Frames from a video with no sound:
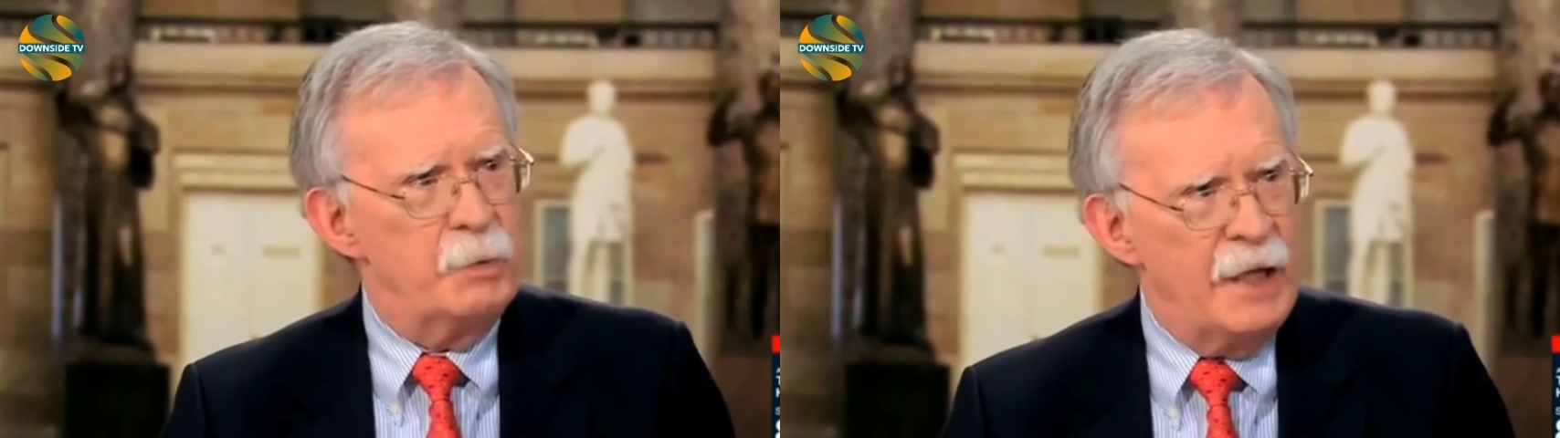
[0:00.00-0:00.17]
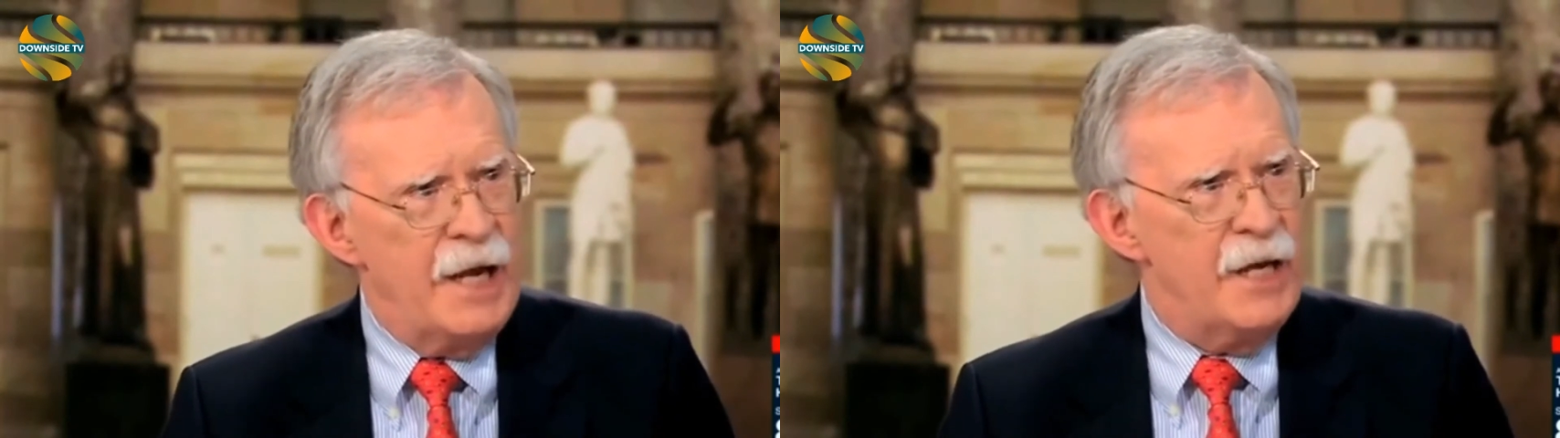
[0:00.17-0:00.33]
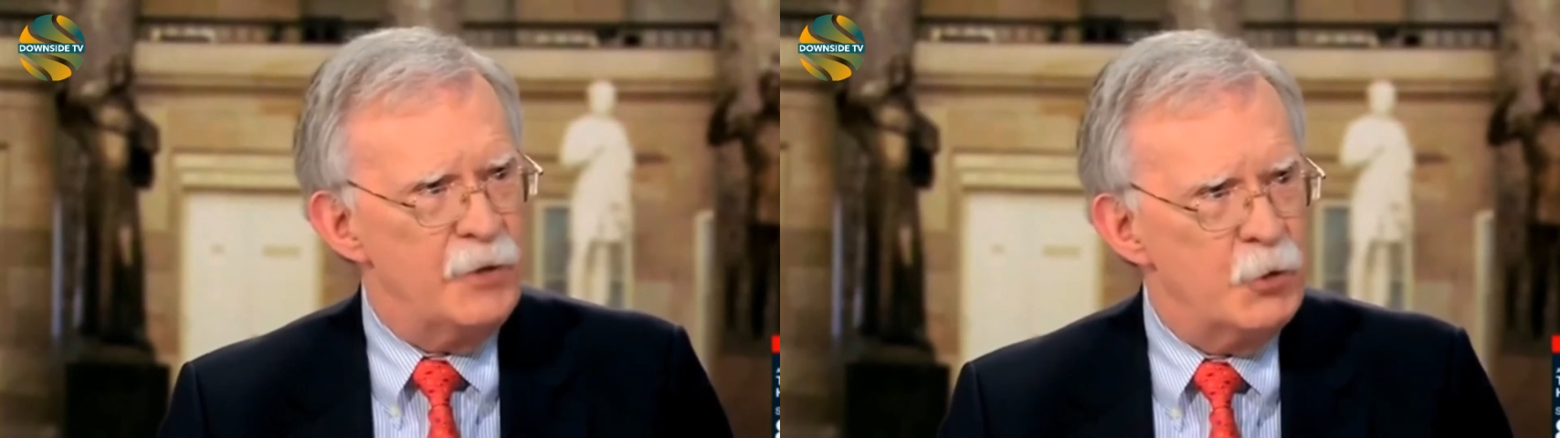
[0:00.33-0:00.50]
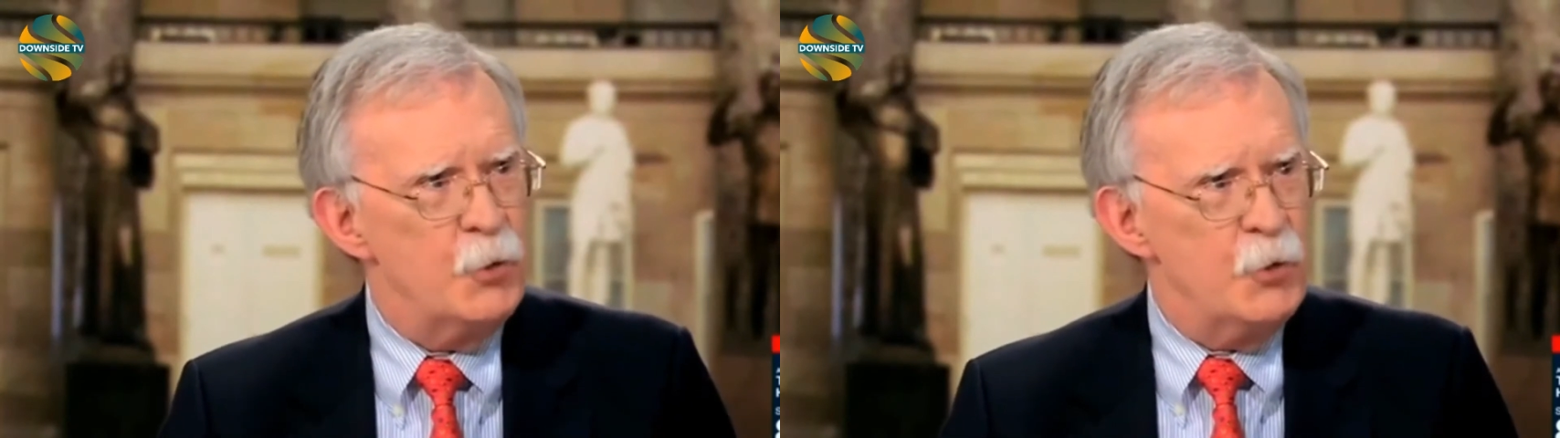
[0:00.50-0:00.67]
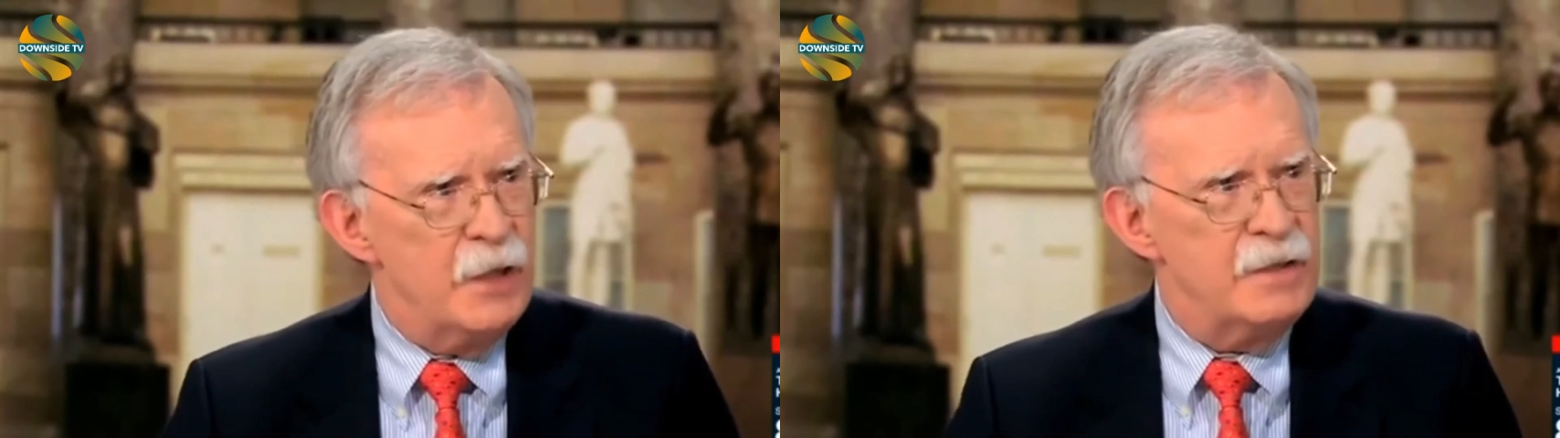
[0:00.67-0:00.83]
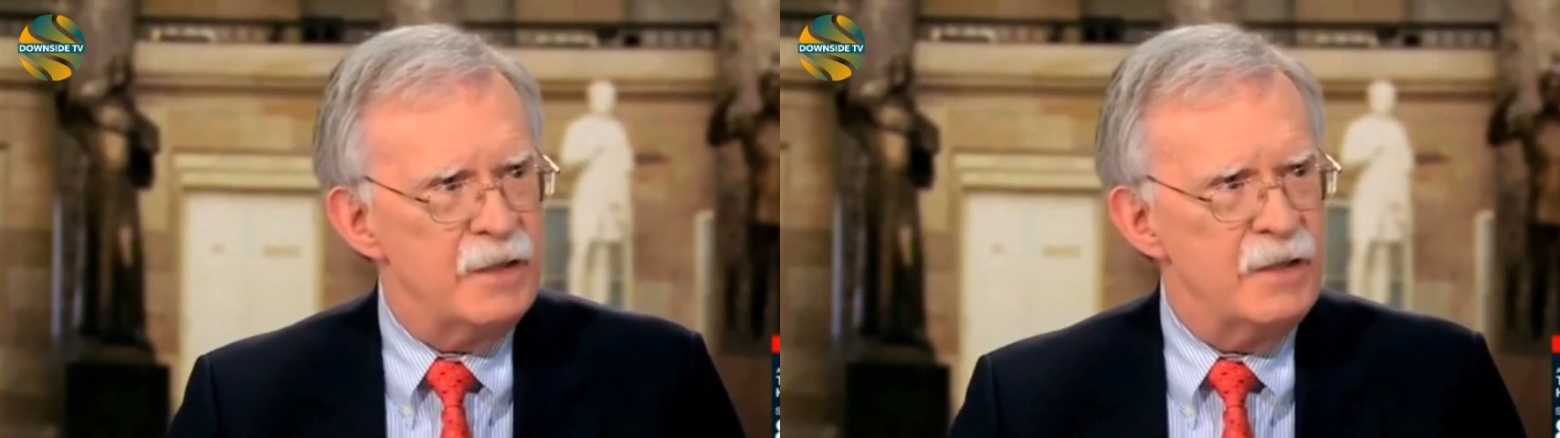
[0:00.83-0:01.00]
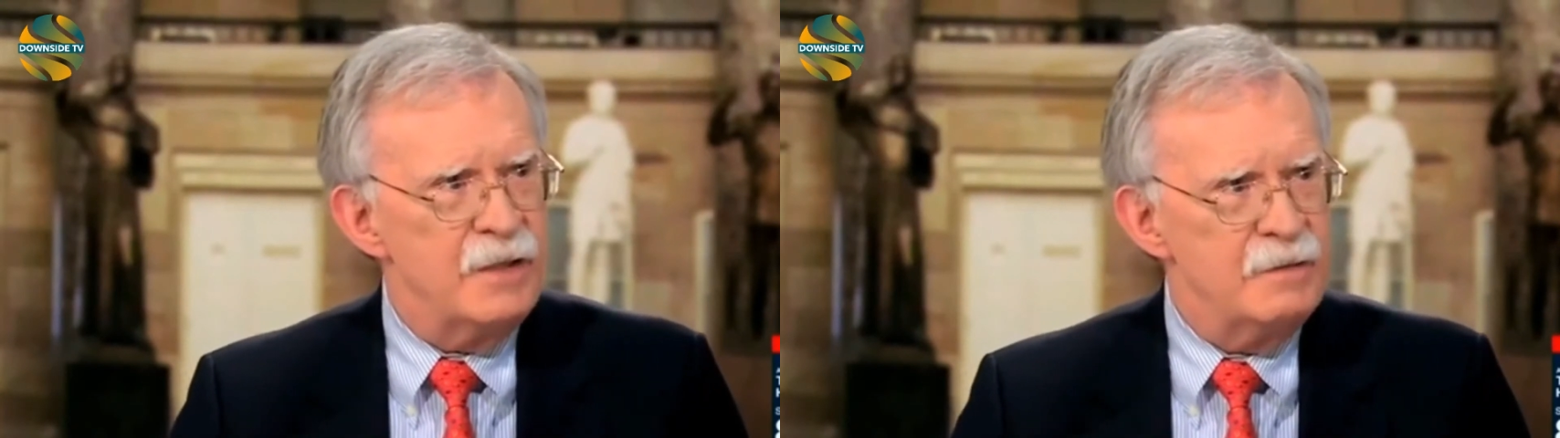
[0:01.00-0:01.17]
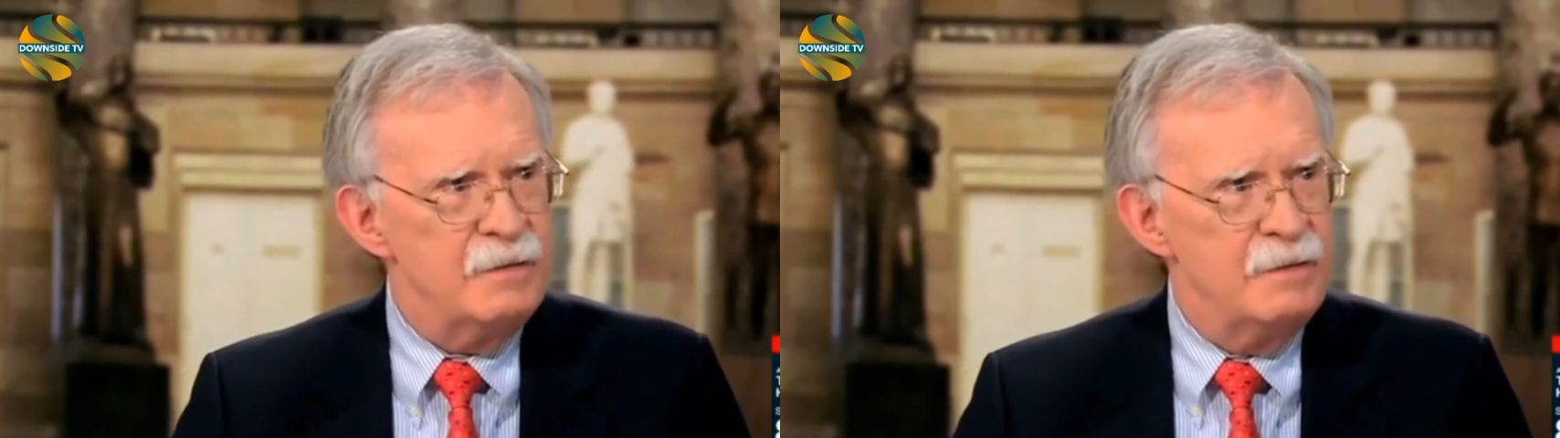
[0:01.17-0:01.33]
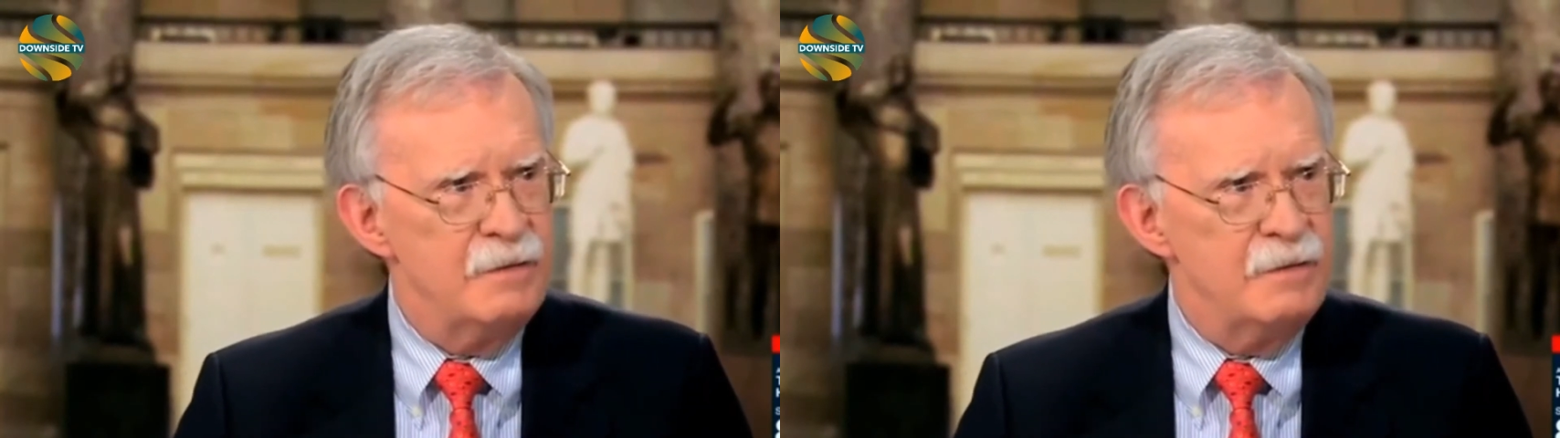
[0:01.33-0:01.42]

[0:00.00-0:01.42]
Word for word: plan coup d'etat.